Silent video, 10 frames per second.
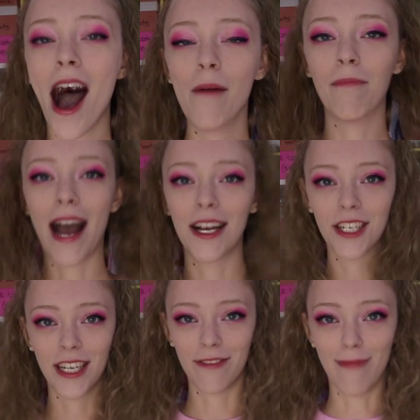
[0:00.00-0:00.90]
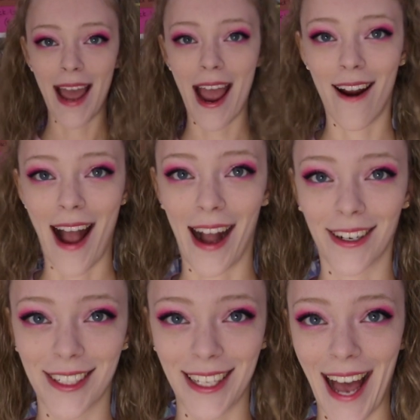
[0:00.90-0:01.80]
Imagine if my hair
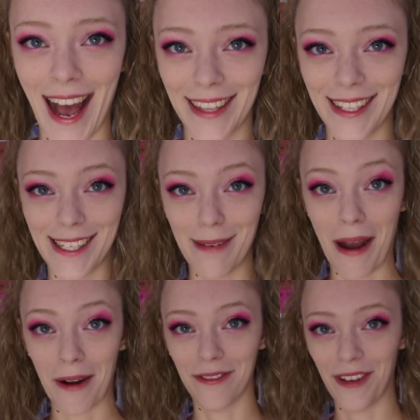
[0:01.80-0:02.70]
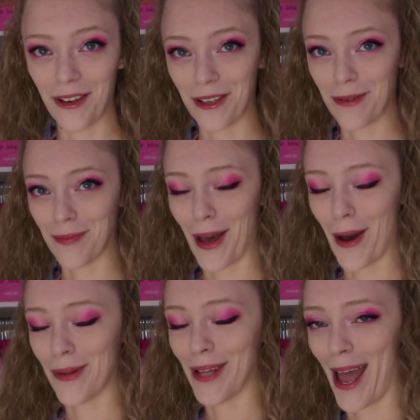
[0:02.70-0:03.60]
actually had this amount of volume
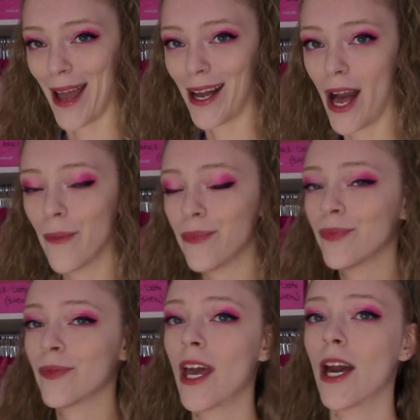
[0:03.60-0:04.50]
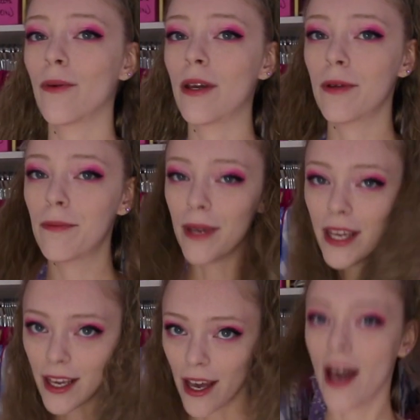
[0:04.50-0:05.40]
though. Like, we would
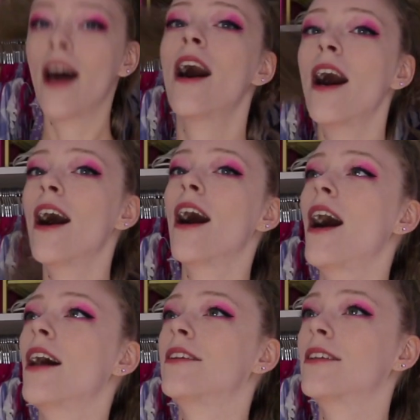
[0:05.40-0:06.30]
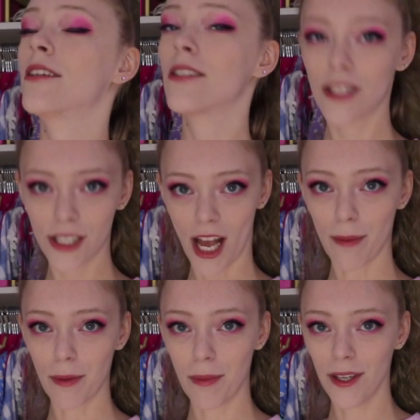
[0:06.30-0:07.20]
be
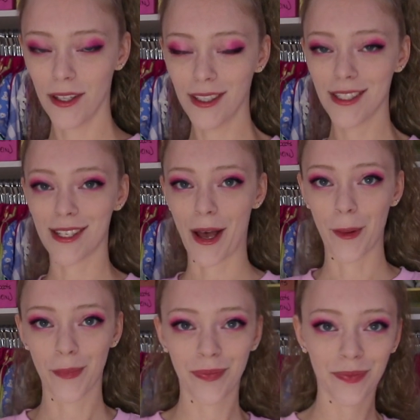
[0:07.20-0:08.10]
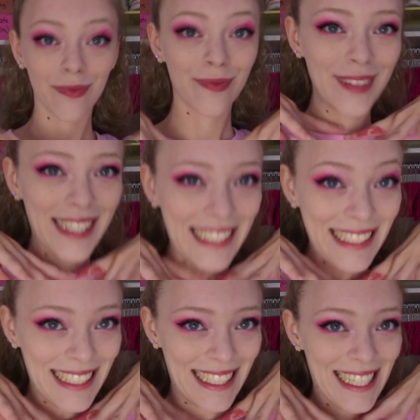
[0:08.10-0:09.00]
unstoppable. So,
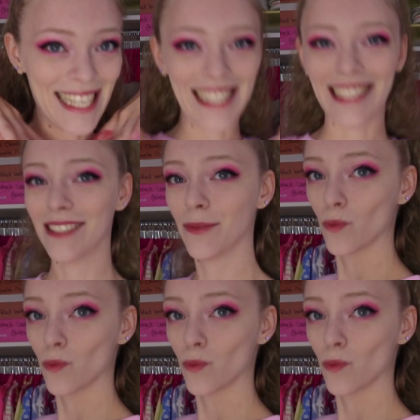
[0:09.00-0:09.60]
dee.